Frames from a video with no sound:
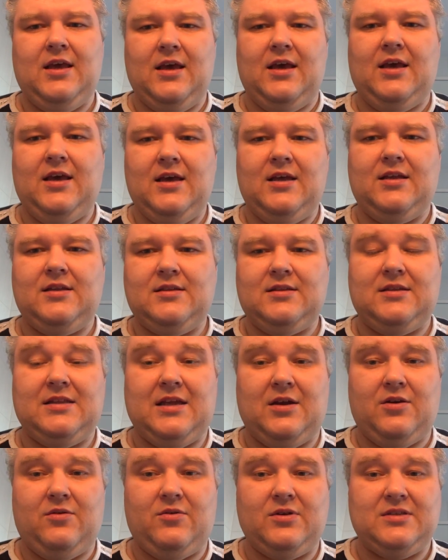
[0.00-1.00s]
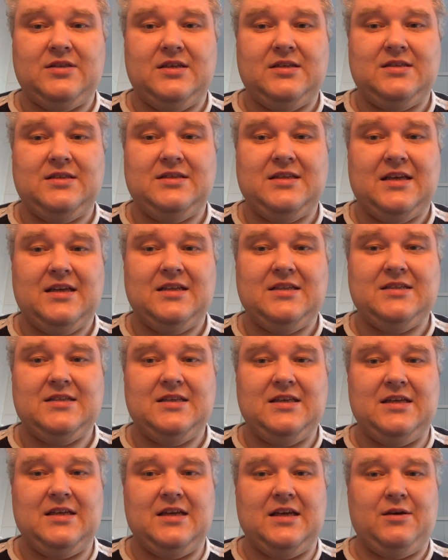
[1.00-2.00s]
and there was a second
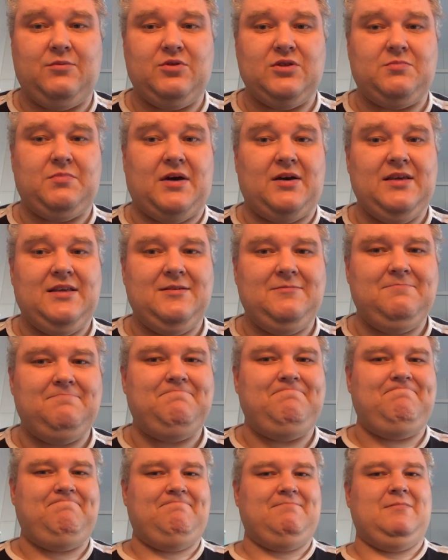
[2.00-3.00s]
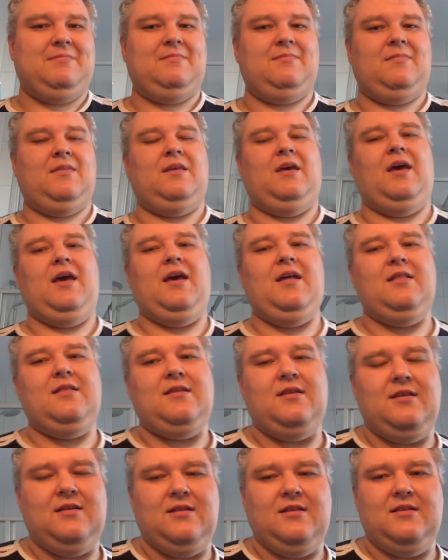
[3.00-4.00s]
thing I was buying and
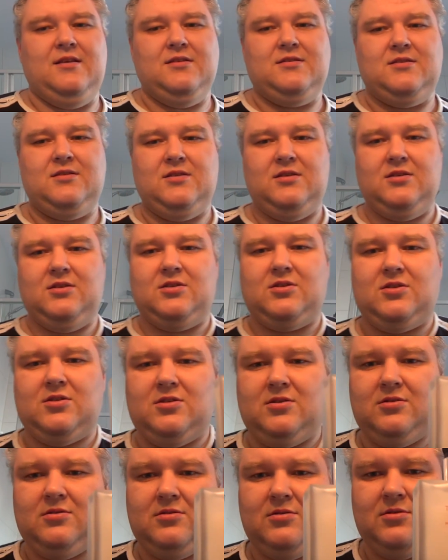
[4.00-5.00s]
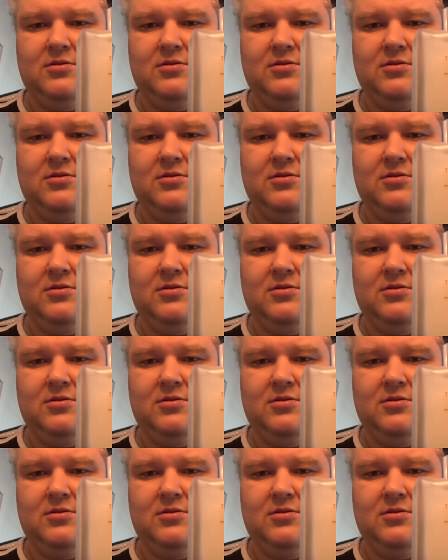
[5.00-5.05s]
this is